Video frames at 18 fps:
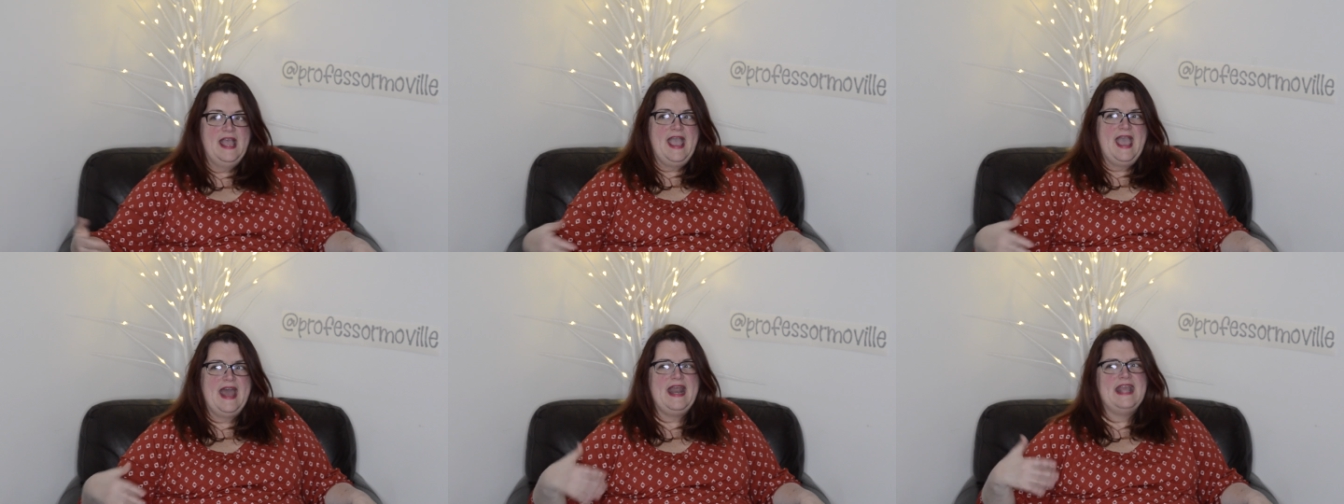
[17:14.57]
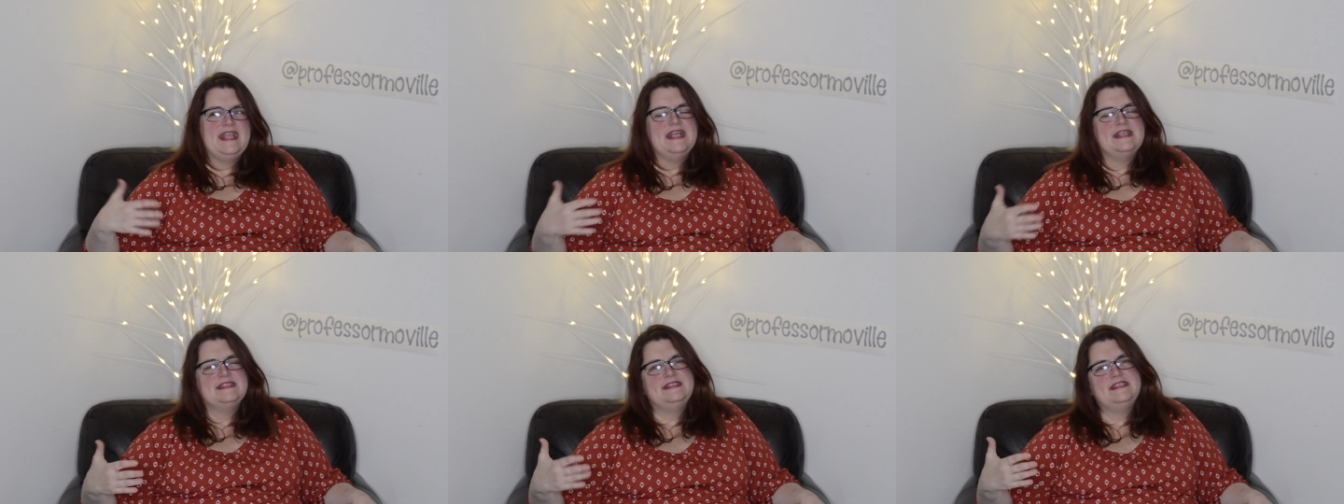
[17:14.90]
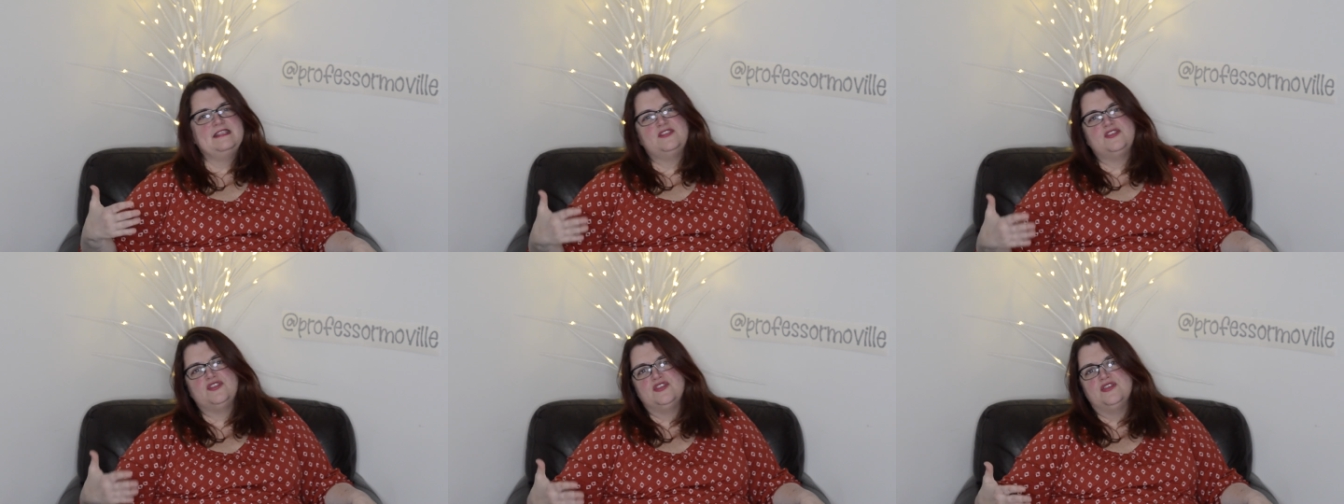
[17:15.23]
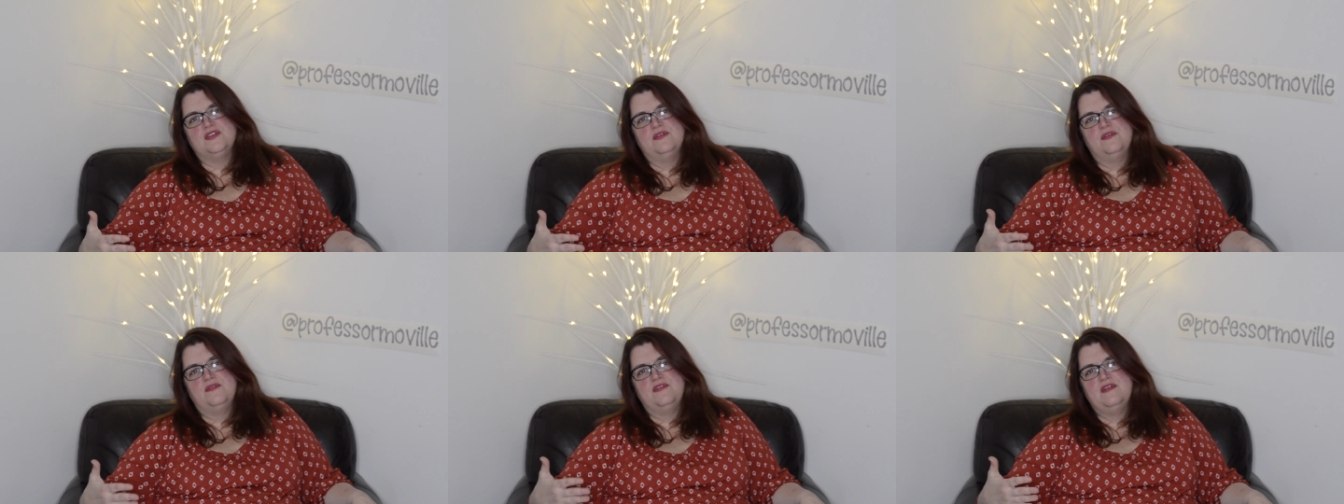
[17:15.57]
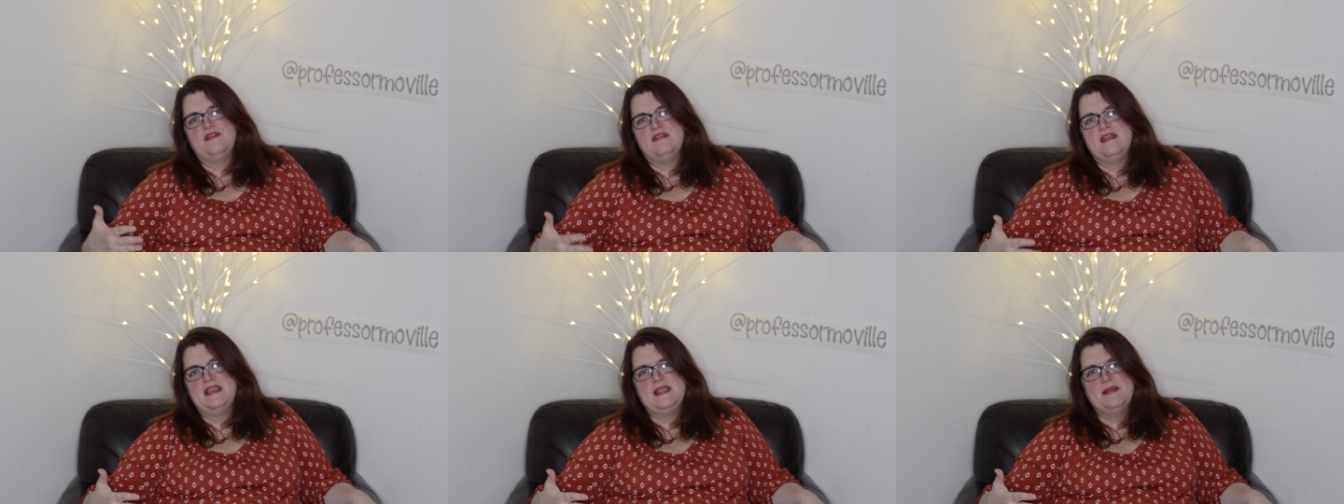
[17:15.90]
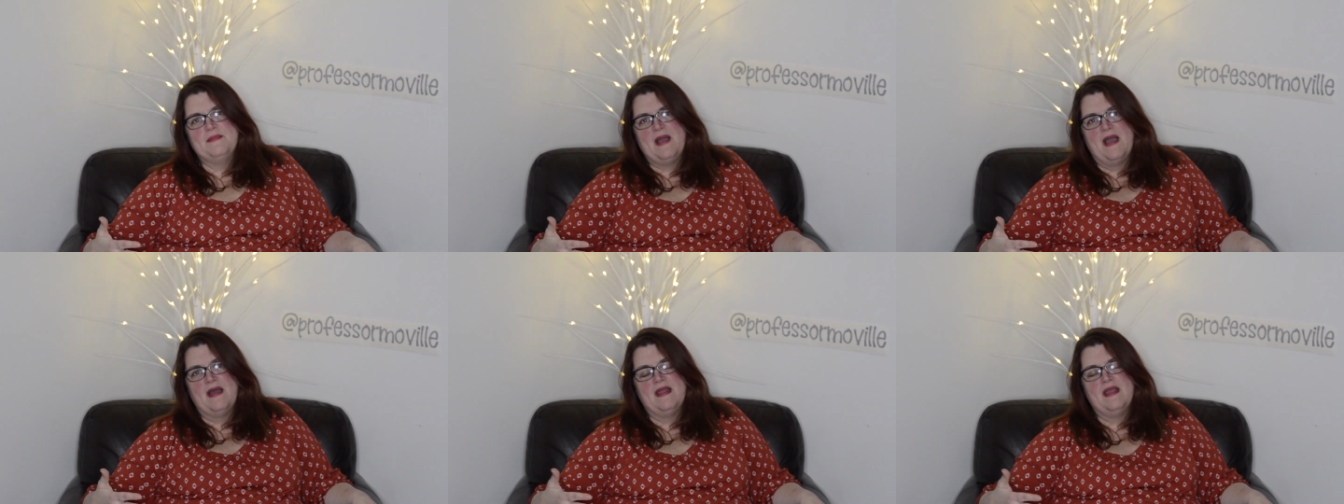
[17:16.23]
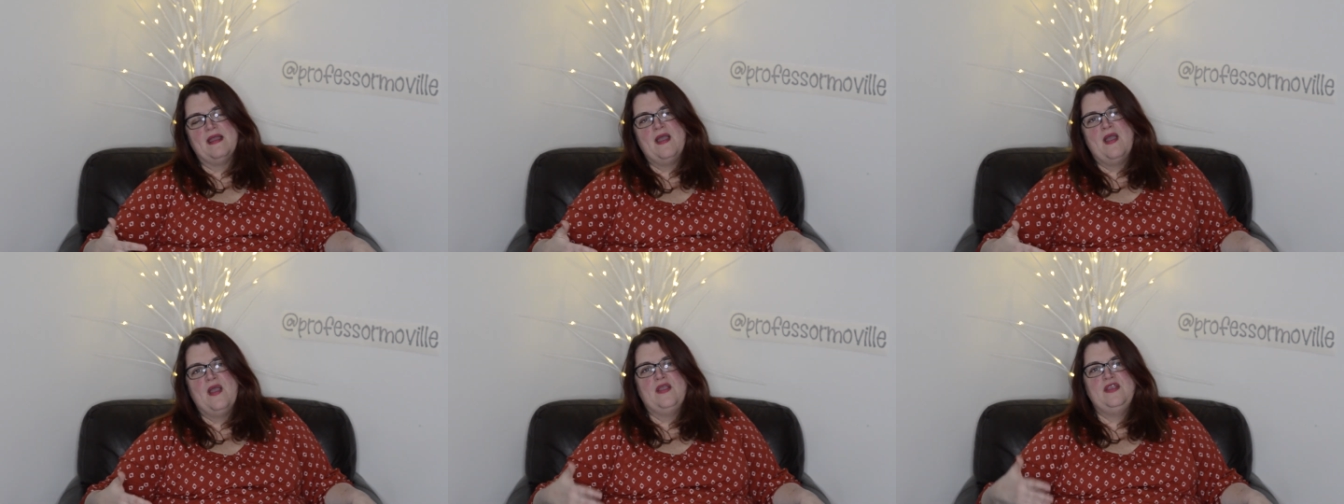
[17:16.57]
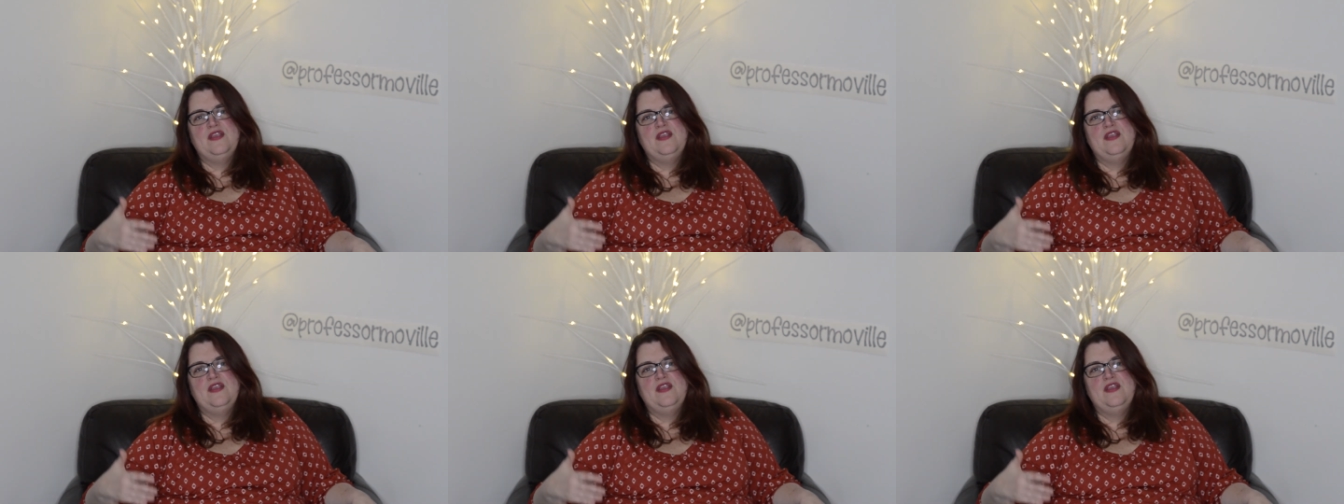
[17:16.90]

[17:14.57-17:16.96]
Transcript: And I guess it's true if you think about it.